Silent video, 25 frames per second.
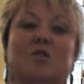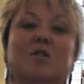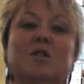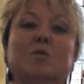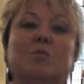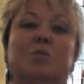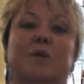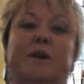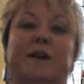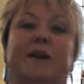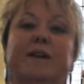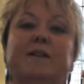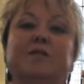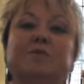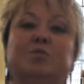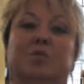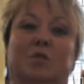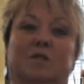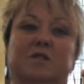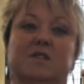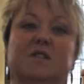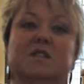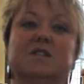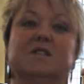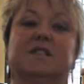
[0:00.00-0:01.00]
and we
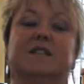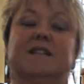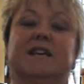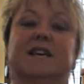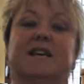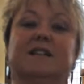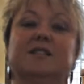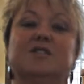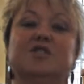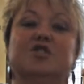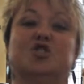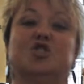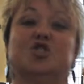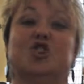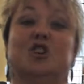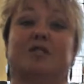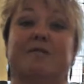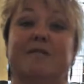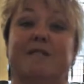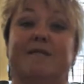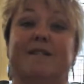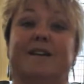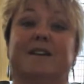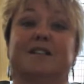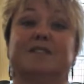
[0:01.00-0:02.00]
wanted today to
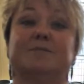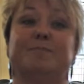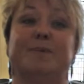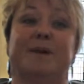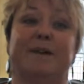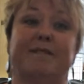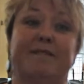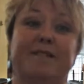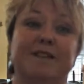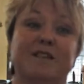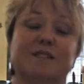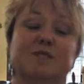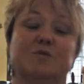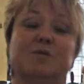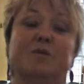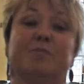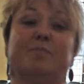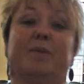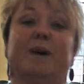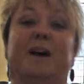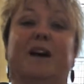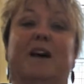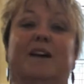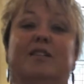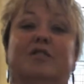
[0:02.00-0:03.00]
share our experience with
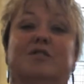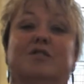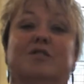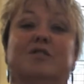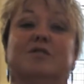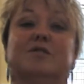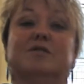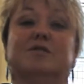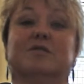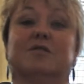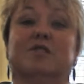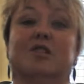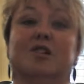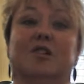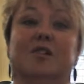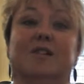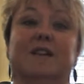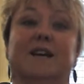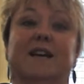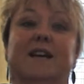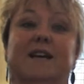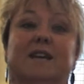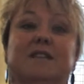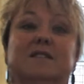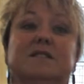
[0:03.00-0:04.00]
partners and
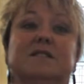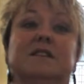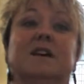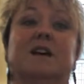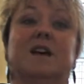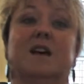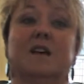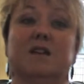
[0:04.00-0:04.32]
colleagues,